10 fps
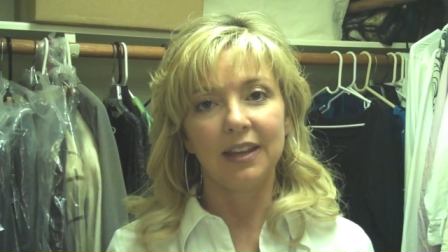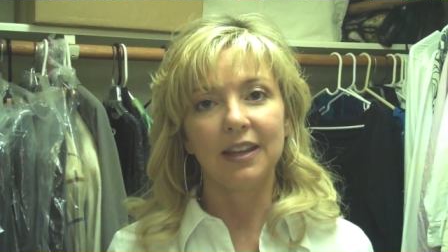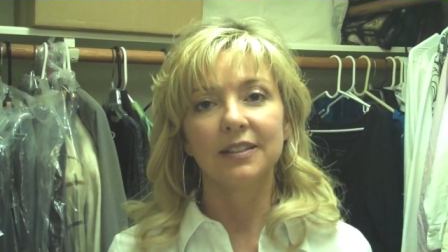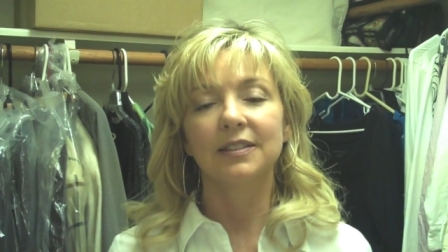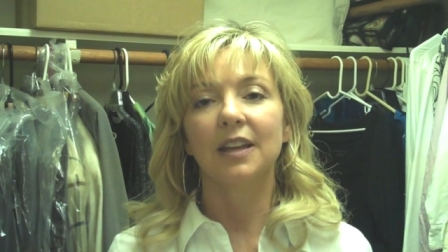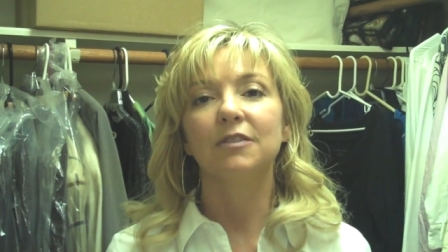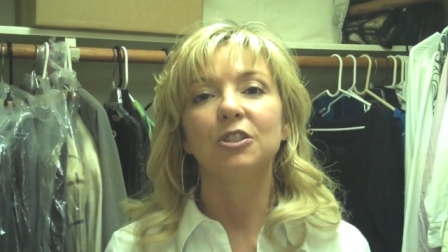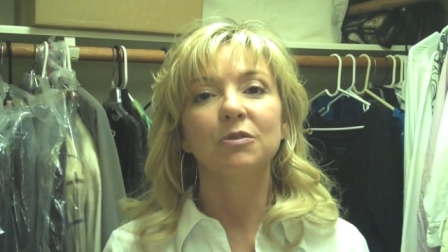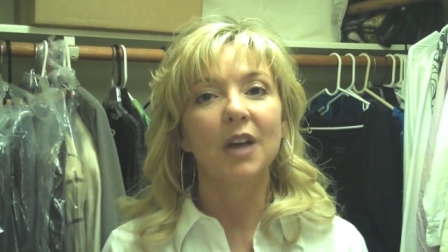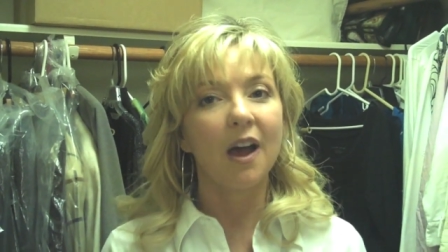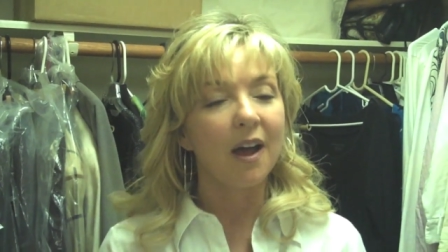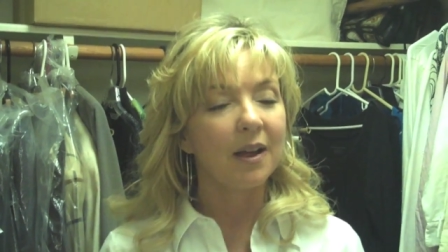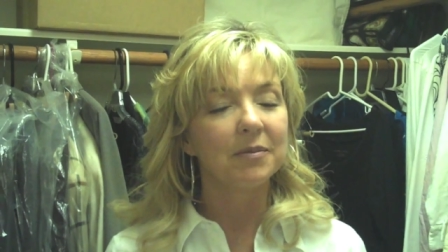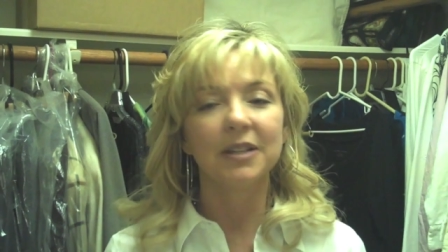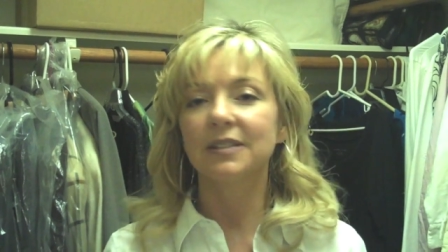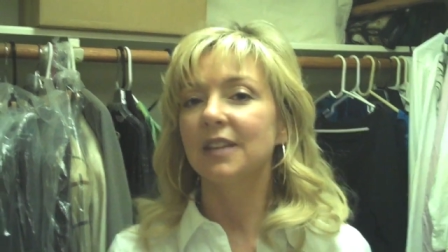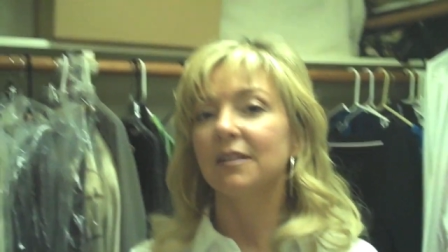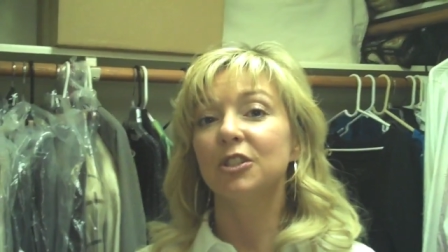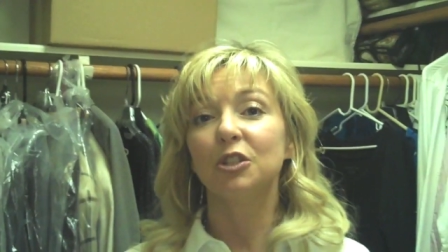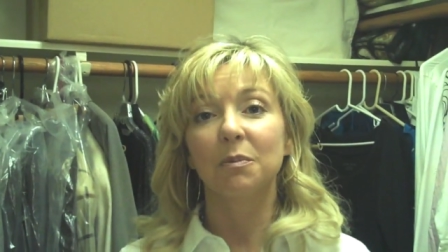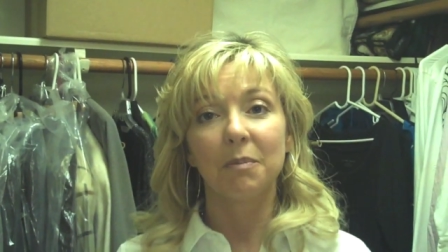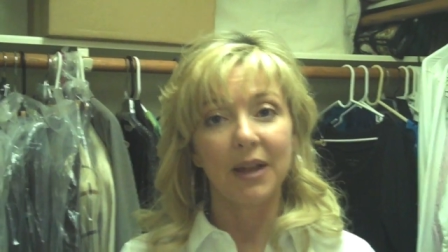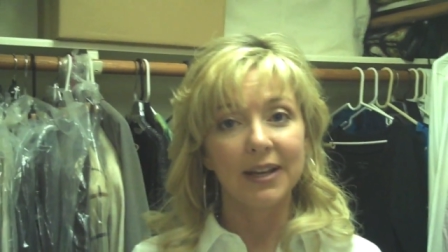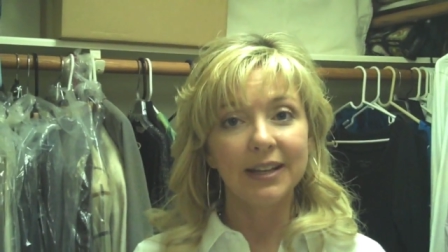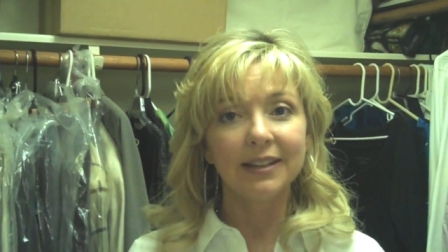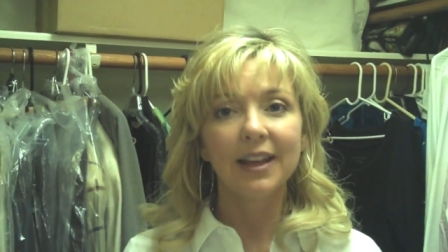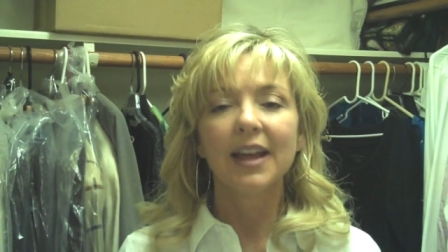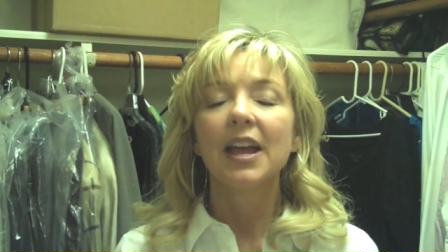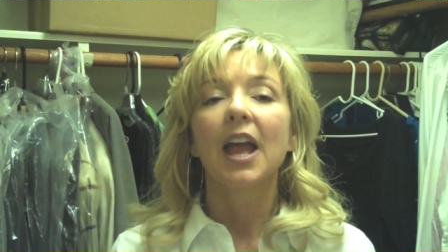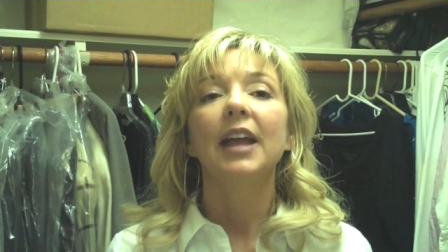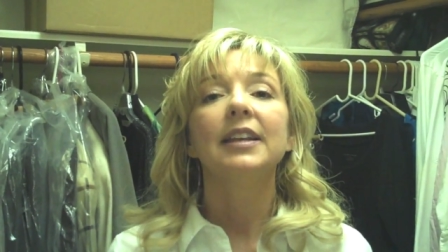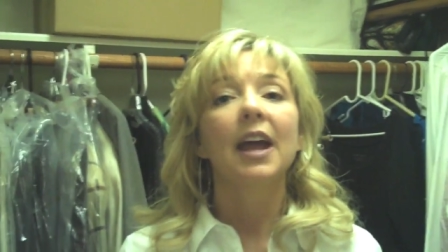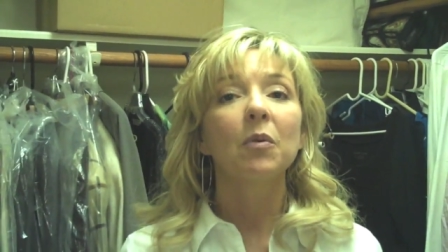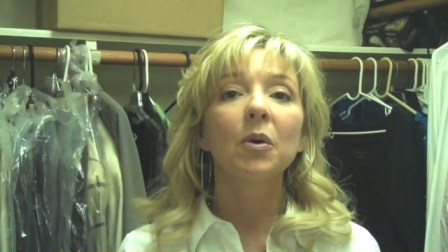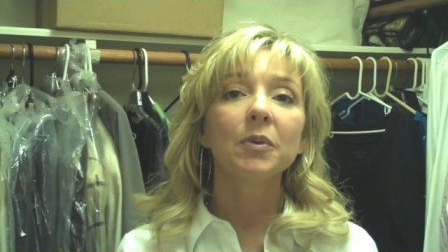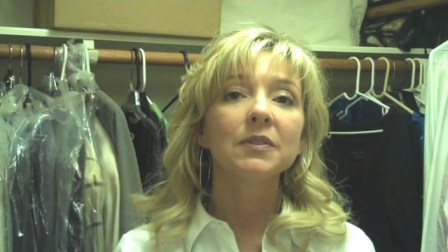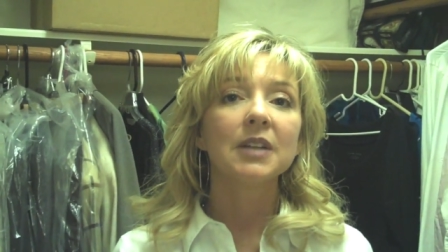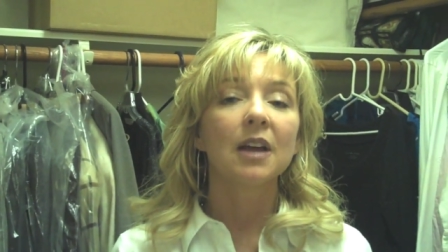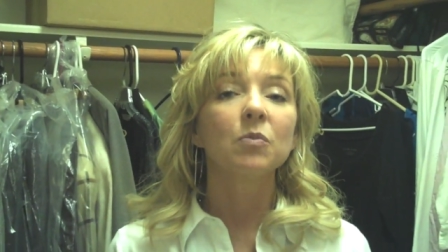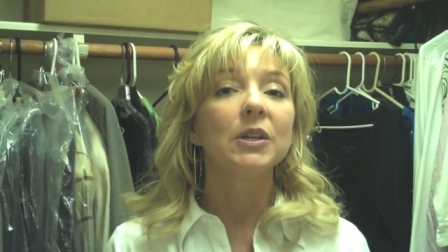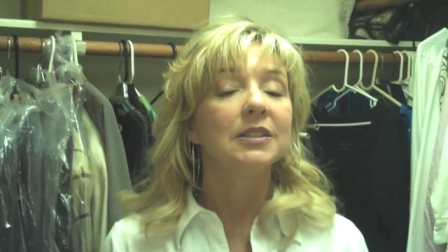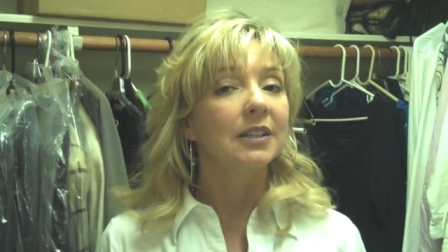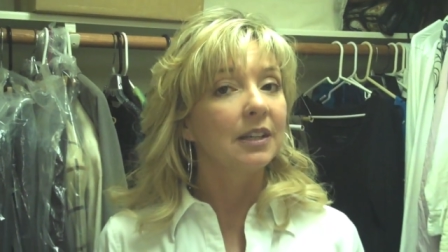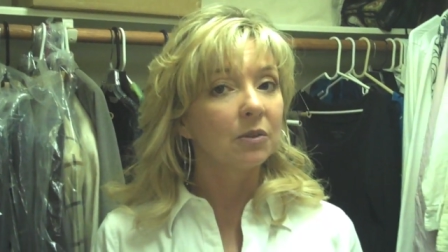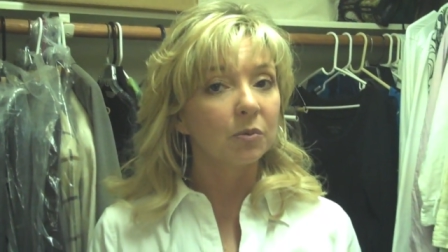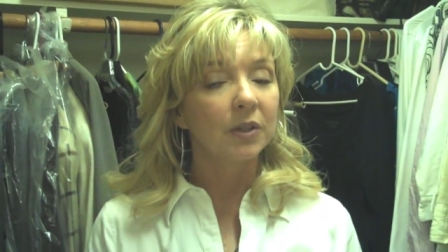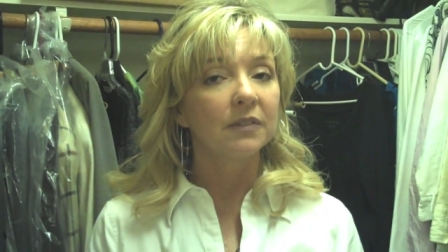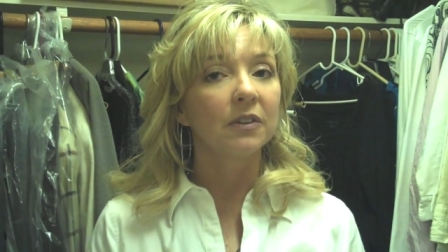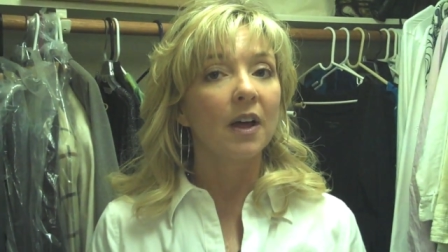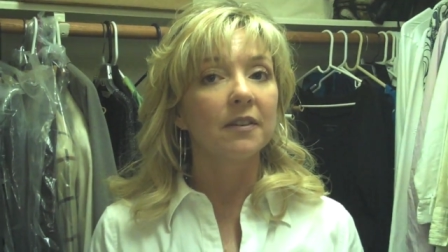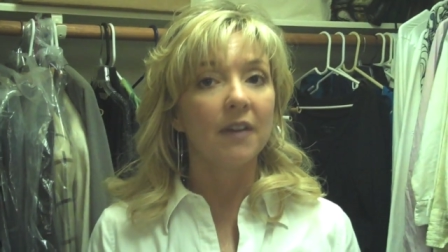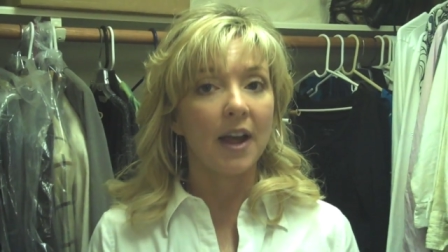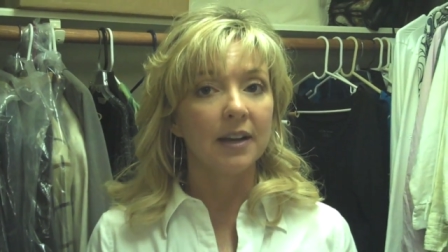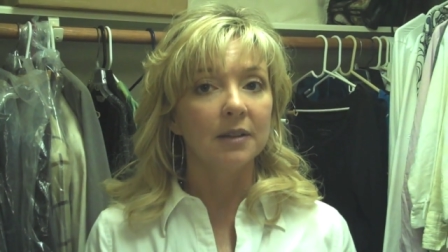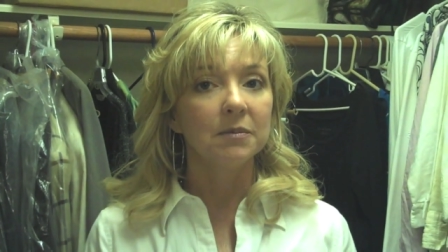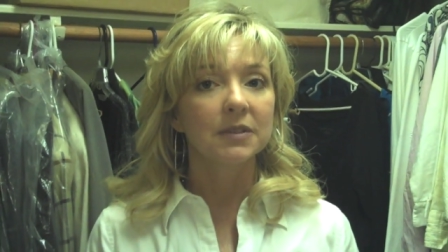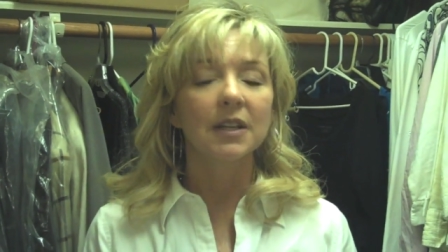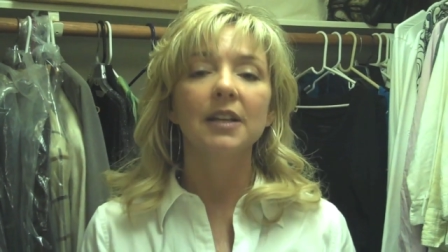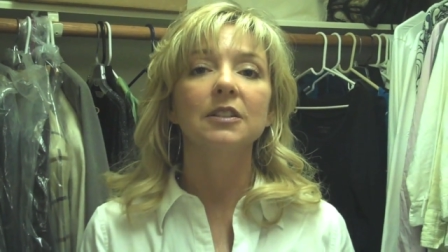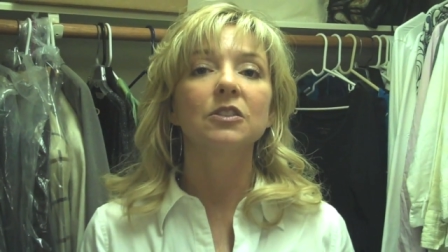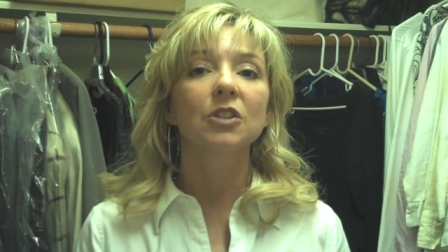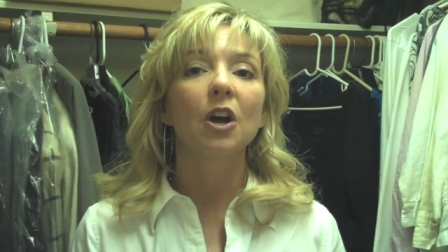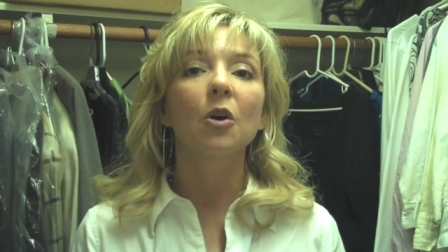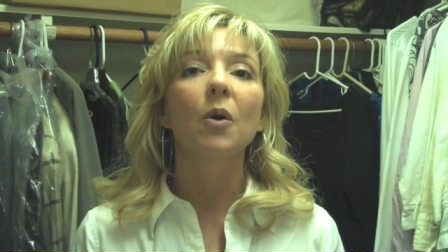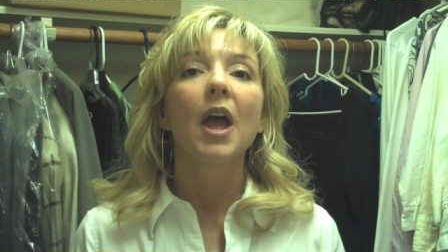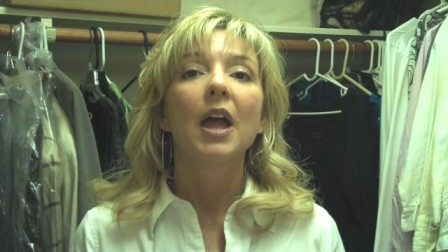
It saves you time, it saves you money, and now what we've done, we did get rid of a lot of items, and so